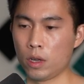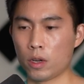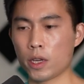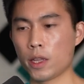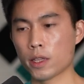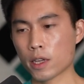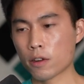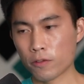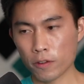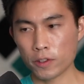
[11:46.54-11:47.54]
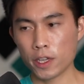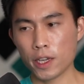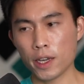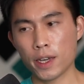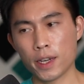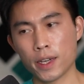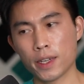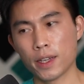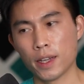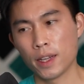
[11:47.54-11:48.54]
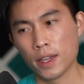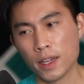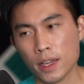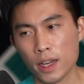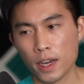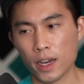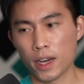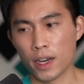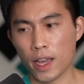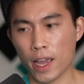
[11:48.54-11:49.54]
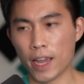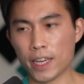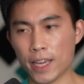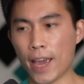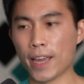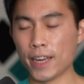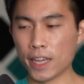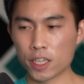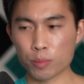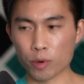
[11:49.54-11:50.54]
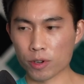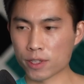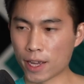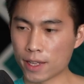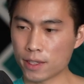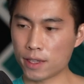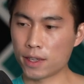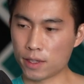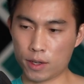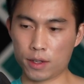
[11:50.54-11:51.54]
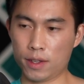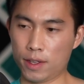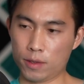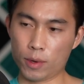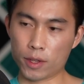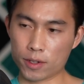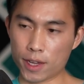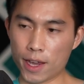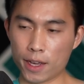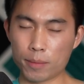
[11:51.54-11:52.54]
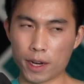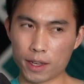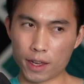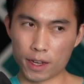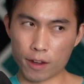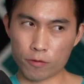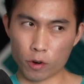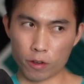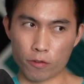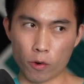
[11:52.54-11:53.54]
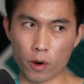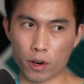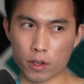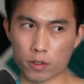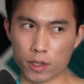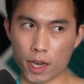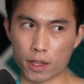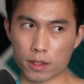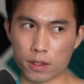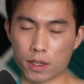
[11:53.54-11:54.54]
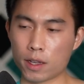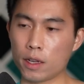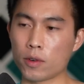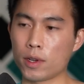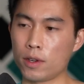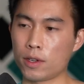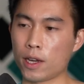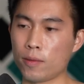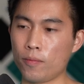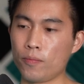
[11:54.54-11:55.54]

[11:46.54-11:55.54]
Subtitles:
Okay, that's out of 50. 88-ish% is what they're saying, but I got 44, so yeah, that's accurate. Okay.